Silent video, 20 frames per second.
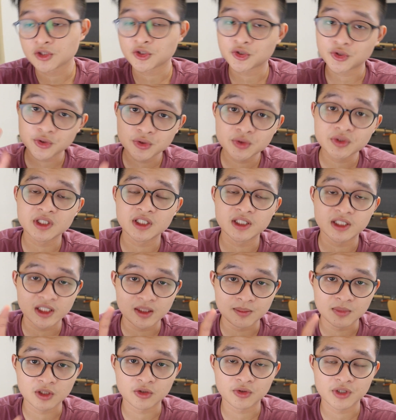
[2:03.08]
through the
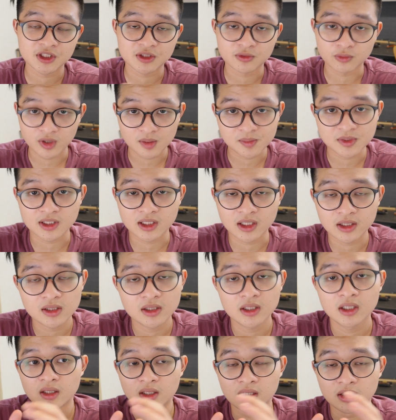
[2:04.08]
immigration
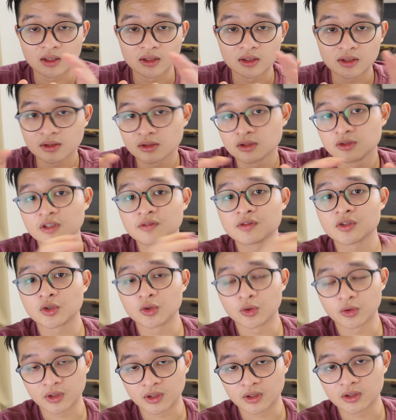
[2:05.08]
website, and you have to
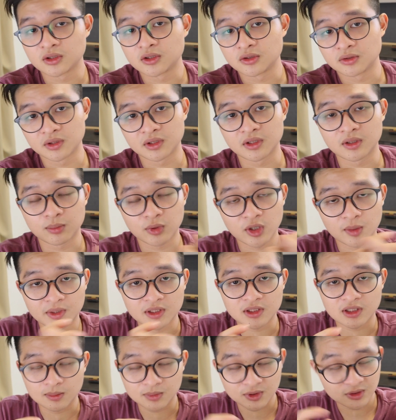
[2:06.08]
go there during the appointment
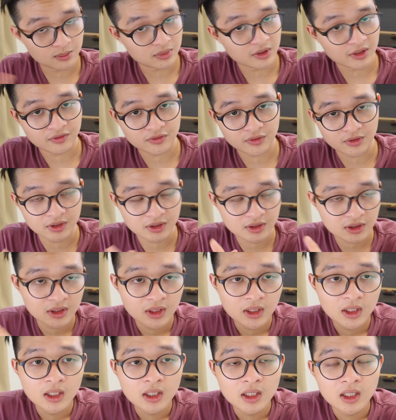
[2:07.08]
time to apply for it.
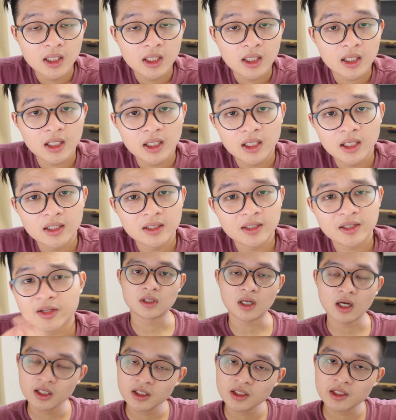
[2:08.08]
And
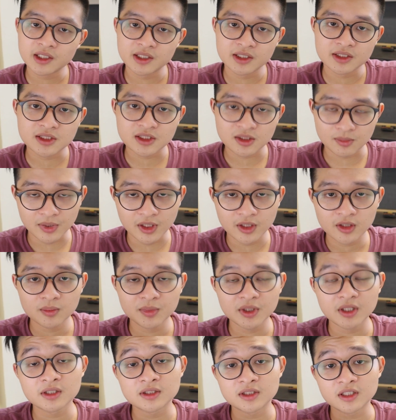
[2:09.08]
the earlier it is, the better,
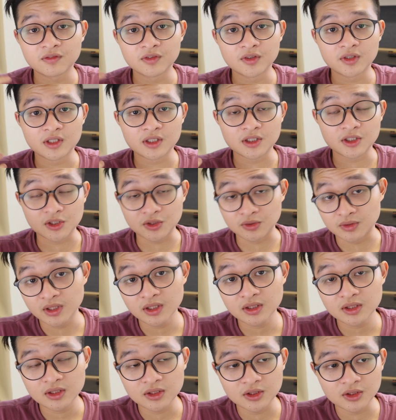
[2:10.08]
because if you're a
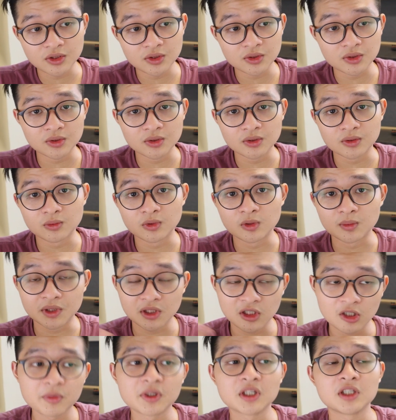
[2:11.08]
student, you will be
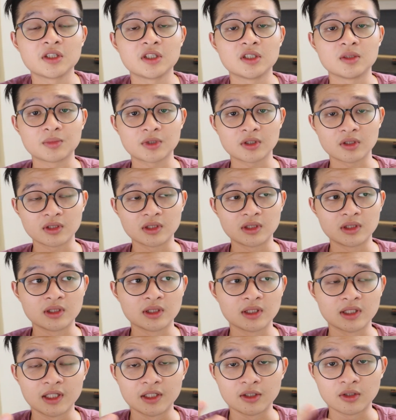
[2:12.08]
coming here in probably
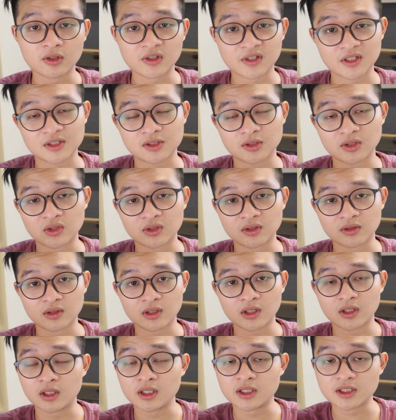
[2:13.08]
late August or
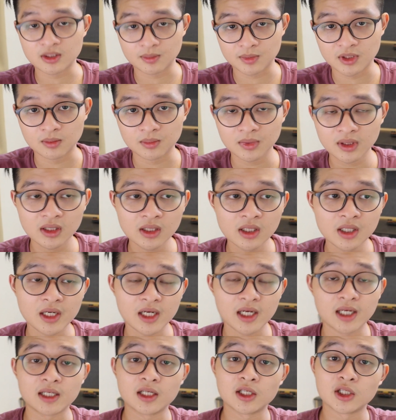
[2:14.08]
early September,
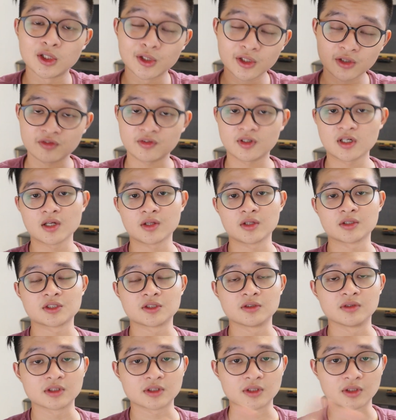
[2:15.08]
and a lot of other
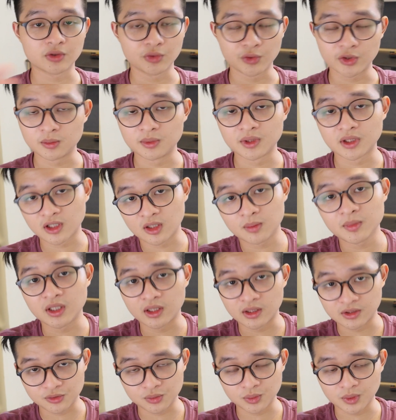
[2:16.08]
students are going to be coming
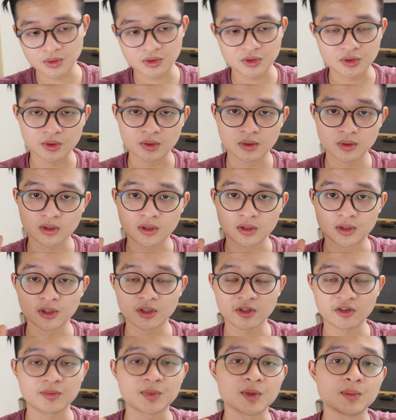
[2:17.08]
as well. So a
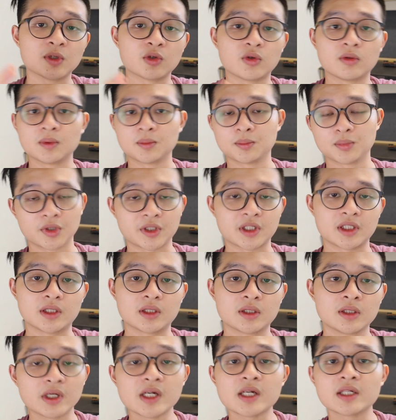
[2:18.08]
lot of people will be booking,
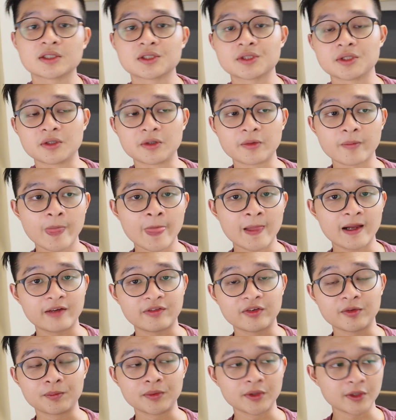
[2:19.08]
right? So if
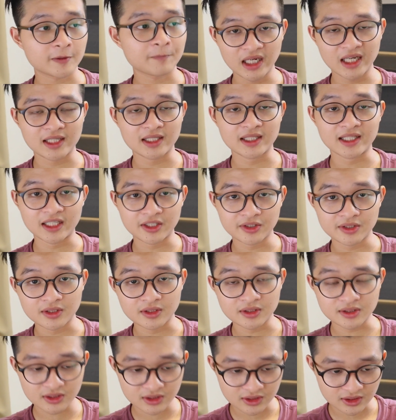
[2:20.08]
you book at a
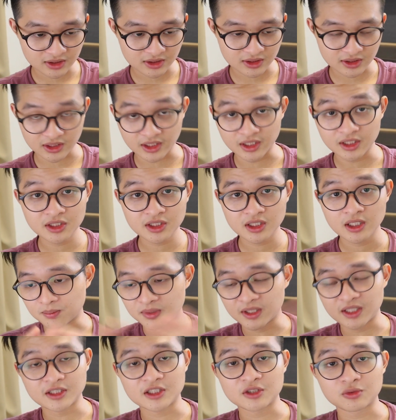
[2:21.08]
later stage, the
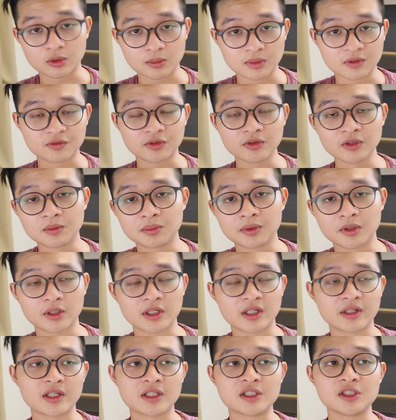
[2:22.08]
places will be fully booked,
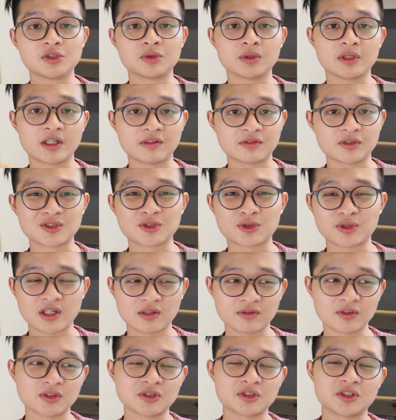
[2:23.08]
and then you'll have to
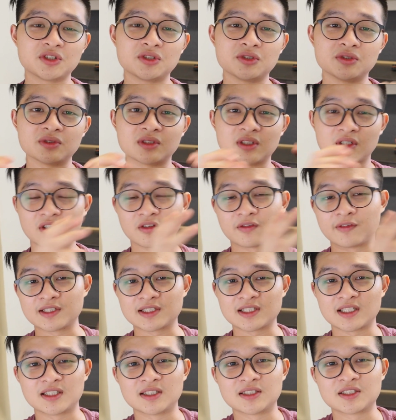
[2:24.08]
travel to the office
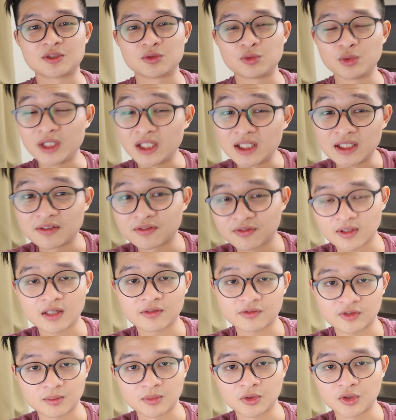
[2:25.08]
that is really far
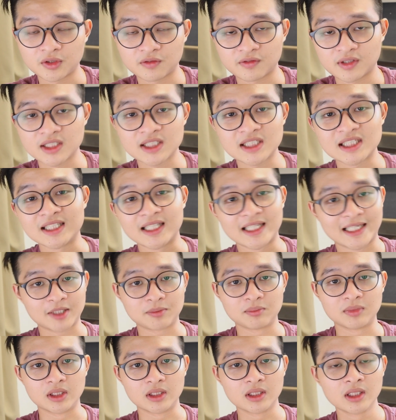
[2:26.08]
from university, like
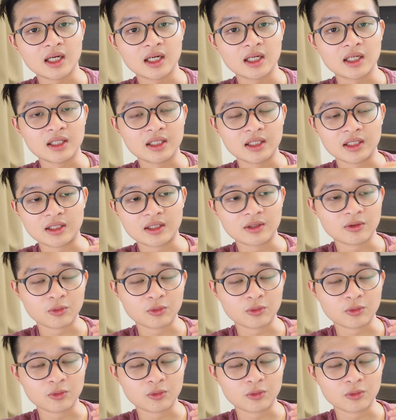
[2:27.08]
me. I